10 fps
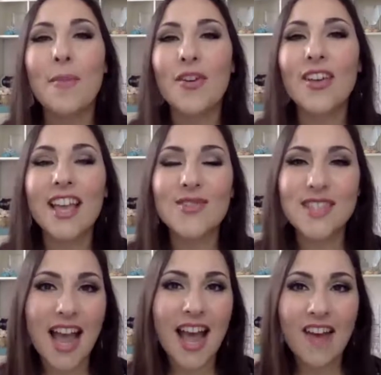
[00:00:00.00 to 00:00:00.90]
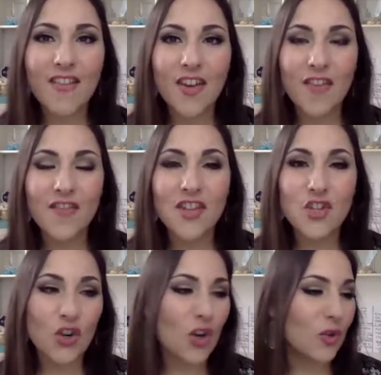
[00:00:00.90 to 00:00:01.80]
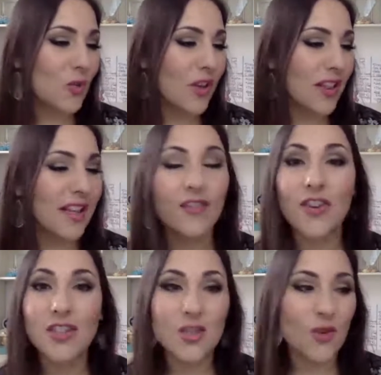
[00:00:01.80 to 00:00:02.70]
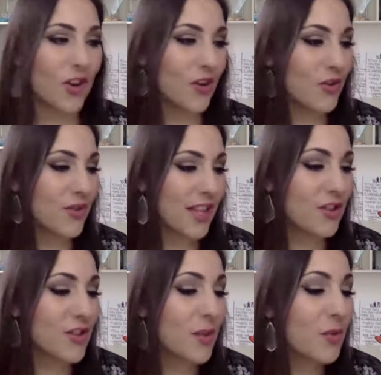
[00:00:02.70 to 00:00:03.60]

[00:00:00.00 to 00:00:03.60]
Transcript: Mary Kay used to have a feature called one-click for us to create our newsletters.